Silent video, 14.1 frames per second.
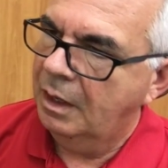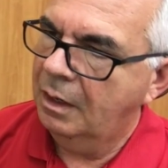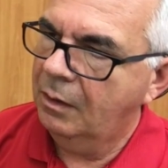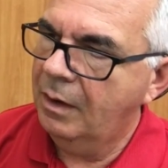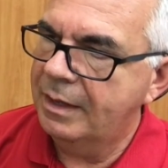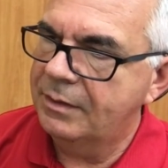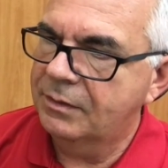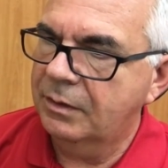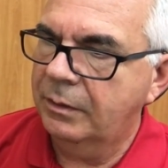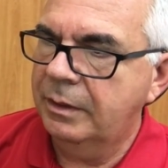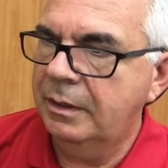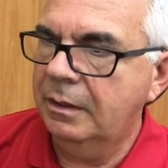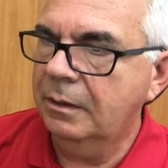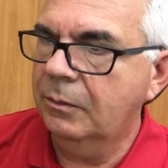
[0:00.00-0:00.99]
All right, so
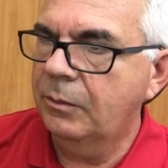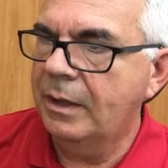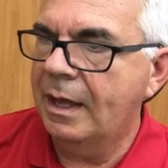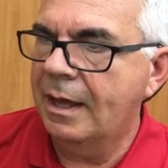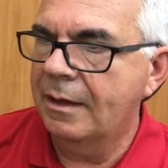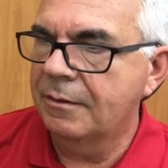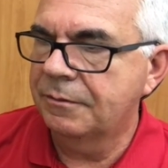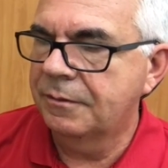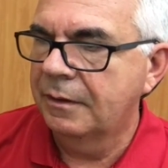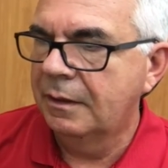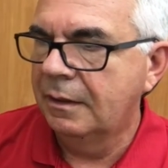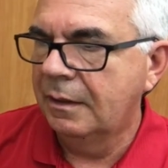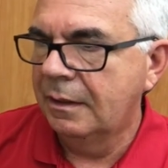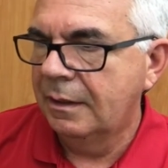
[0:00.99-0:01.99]
here we have
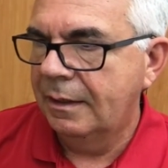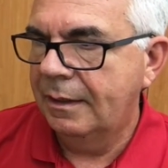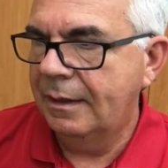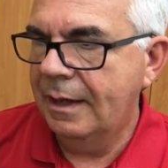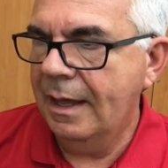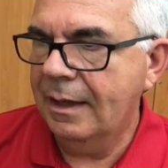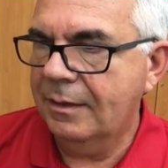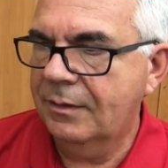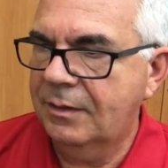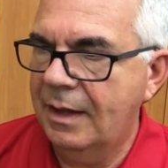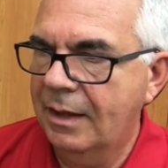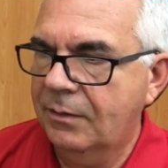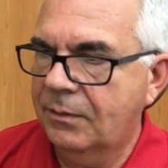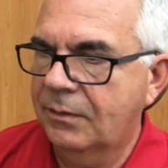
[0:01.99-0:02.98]
next
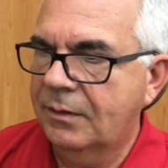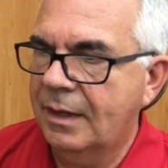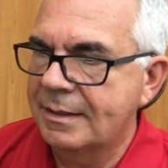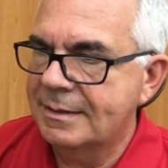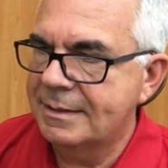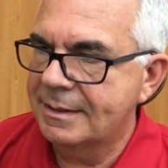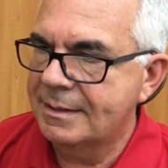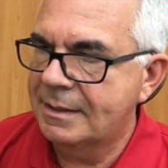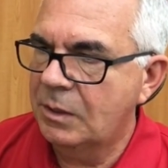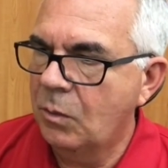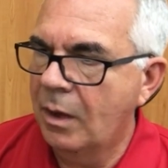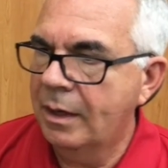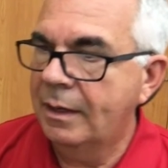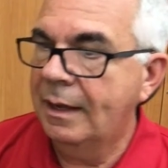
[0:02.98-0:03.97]
exercise
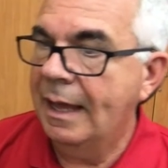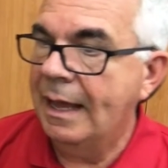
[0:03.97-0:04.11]
61,